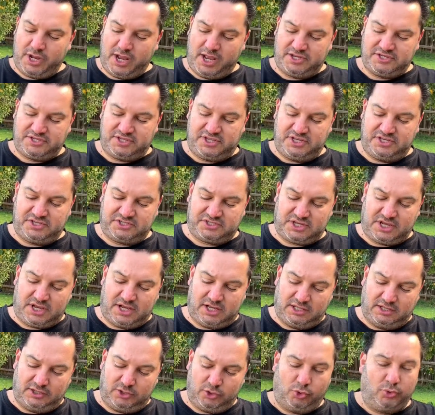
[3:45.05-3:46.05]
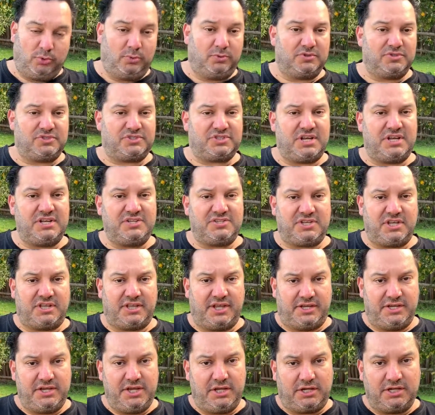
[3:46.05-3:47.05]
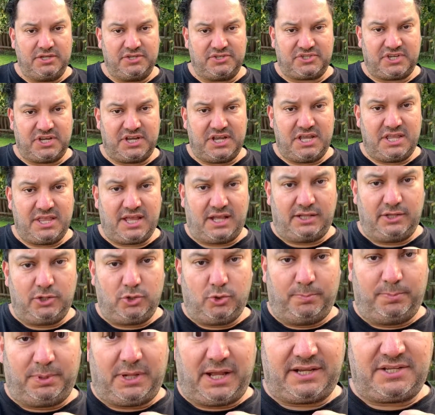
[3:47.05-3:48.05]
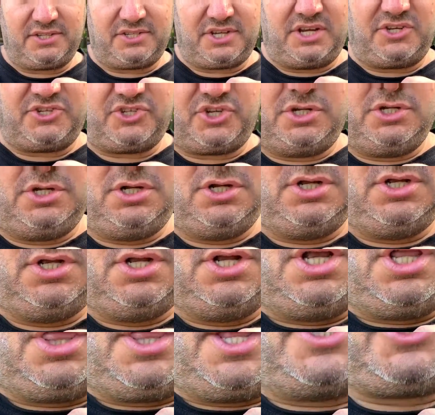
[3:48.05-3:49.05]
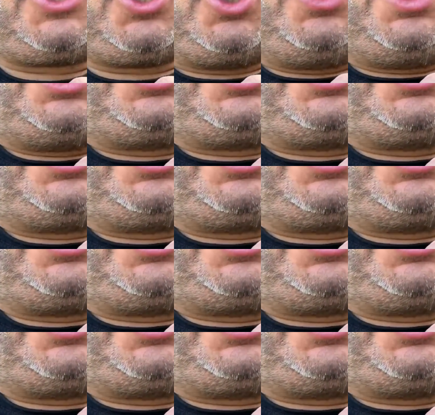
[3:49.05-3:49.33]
has this little sensor that you can see here, that little black section that's on the